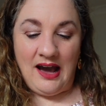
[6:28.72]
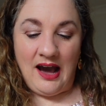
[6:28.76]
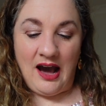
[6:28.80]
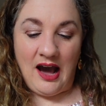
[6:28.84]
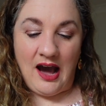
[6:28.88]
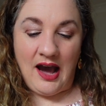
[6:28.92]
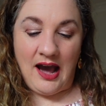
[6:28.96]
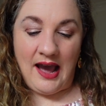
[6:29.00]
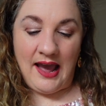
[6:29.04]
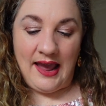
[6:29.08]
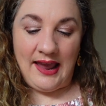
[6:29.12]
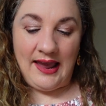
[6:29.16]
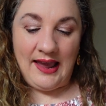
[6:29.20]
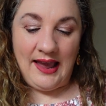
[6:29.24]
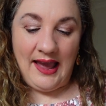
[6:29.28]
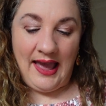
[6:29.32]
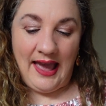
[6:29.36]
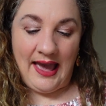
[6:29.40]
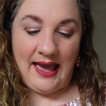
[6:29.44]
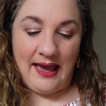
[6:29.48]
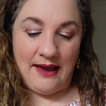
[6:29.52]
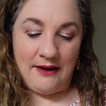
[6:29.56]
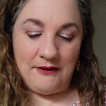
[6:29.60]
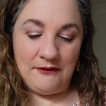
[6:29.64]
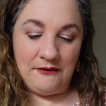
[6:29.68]
I
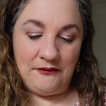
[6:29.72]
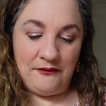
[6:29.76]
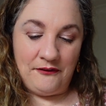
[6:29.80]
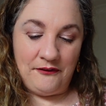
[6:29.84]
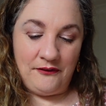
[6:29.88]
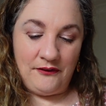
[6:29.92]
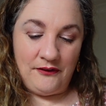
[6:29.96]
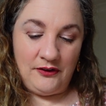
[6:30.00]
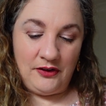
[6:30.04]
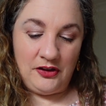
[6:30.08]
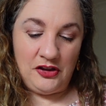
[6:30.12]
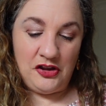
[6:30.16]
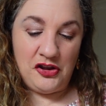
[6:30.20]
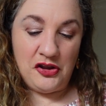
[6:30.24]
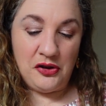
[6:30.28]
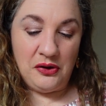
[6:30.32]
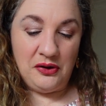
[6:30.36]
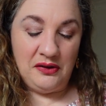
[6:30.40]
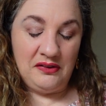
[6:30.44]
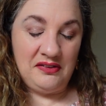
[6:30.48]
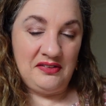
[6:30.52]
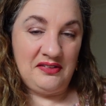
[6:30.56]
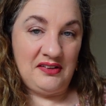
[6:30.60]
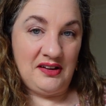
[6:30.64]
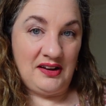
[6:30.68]
have
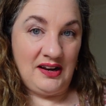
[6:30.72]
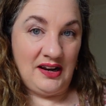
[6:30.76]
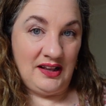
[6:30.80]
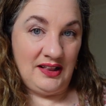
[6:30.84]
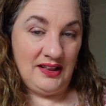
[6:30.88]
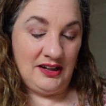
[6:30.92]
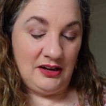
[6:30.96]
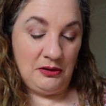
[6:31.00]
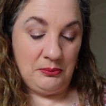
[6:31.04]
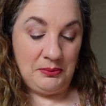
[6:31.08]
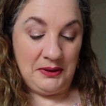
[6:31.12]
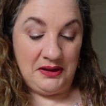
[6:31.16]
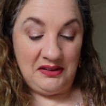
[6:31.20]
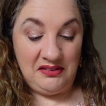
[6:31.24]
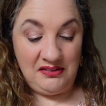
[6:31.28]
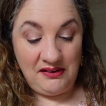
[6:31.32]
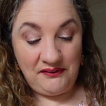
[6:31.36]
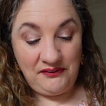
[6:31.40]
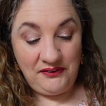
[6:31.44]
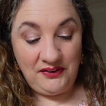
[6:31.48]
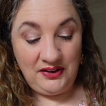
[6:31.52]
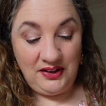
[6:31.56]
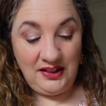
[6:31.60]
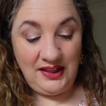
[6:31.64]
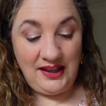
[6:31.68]
used it a little bit
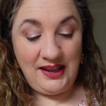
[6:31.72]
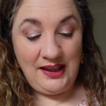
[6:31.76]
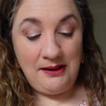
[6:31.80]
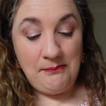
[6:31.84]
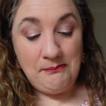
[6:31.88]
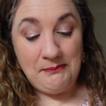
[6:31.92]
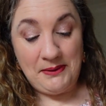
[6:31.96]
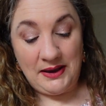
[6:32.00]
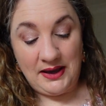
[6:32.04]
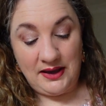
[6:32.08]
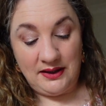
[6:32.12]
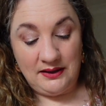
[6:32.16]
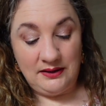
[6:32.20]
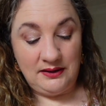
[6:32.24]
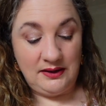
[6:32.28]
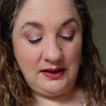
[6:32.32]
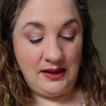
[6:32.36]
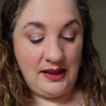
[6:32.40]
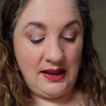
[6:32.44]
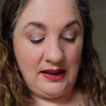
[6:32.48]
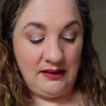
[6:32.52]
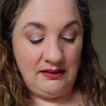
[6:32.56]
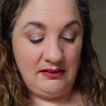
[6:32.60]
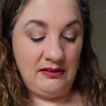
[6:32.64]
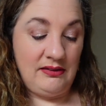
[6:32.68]
differently, but
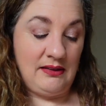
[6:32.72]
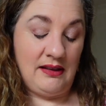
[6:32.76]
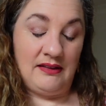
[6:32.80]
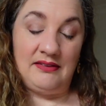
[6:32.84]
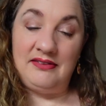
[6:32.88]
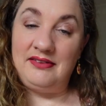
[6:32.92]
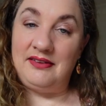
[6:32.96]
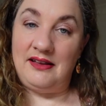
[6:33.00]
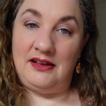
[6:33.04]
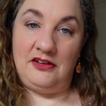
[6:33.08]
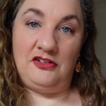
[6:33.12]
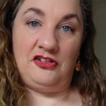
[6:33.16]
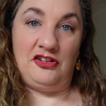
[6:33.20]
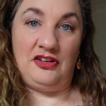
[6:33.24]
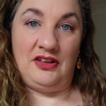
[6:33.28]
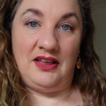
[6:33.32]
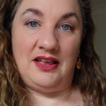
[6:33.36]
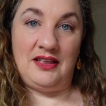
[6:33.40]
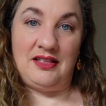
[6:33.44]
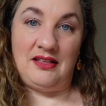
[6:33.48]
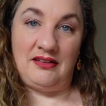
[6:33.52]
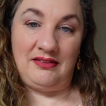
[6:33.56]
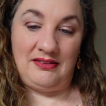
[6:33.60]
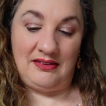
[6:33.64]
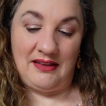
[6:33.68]
it's
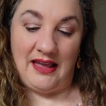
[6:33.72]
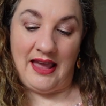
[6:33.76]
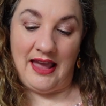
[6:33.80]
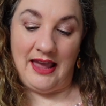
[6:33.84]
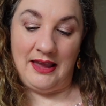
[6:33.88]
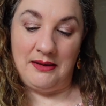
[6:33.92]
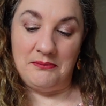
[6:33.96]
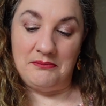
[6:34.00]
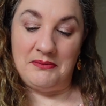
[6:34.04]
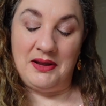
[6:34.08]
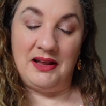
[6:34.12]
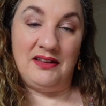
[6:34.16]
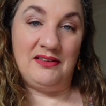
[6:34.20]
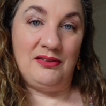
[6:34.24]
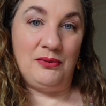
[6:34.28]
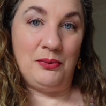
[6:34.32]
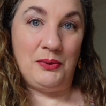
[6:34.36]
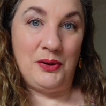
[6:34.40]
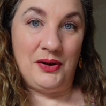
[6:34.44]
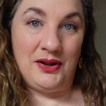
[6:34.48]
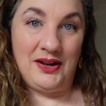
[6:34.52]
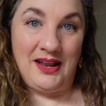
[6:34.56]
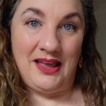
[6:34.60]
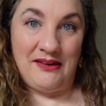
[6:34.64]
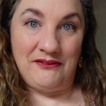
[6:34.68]
essentially the same as
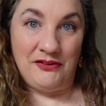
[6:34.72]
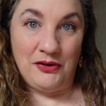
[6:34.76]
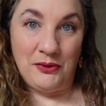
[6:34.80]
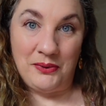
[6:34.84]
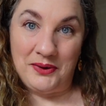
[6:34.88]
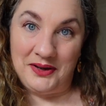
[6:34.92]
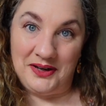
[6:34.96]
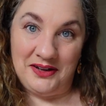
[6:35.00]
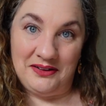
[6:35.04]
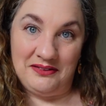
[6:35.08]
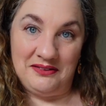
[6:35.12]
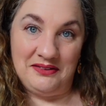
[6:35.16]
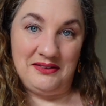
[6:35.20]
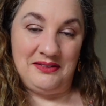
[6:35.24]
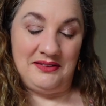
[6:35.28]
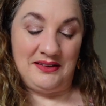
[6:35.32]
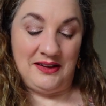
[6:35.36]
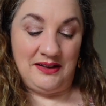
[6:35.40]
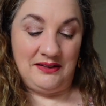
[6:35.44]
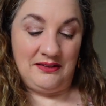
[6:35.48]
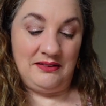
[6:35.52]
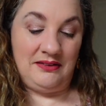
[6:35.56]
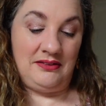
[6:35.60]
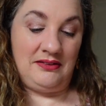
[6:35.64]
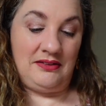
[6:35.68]
what everyone else
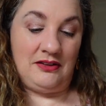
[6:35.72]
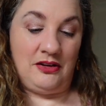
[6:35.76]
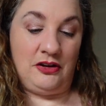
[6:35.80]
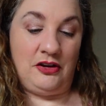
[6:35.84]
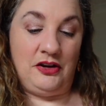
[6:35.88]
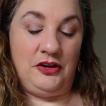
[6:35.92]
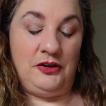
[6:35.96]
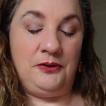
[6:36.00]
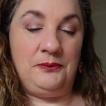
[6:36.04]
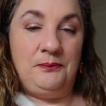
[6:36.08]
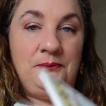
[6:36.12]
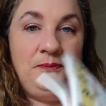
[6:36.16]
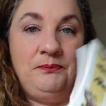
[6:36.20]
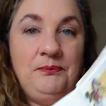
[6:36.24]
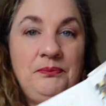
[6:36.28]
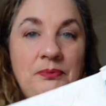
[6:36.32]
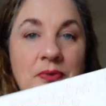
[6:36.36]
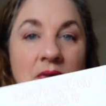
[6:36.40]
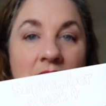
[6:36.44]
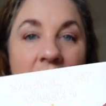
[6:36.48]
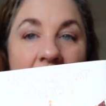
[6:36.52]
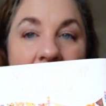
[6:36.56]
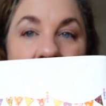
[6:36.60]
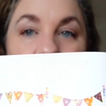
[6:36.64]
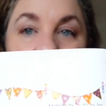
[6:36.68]
does. So
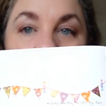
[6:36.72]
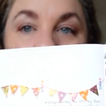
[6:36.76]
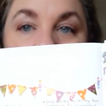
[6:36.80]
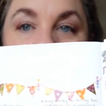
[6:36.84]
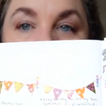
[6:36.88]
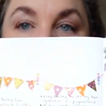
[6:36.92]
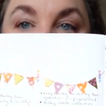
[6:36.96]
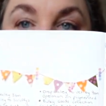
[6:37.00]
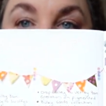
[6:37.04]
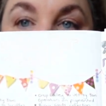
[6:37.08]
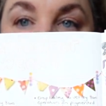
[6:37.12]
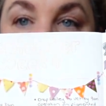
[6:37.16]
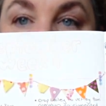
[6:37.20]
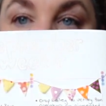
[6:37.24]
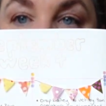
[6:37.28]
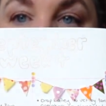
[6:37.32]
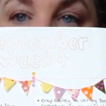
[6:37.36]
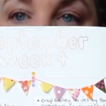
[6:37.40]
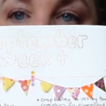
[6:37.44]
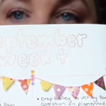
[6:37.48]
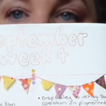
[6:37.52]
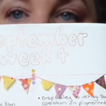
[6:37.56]
here it is.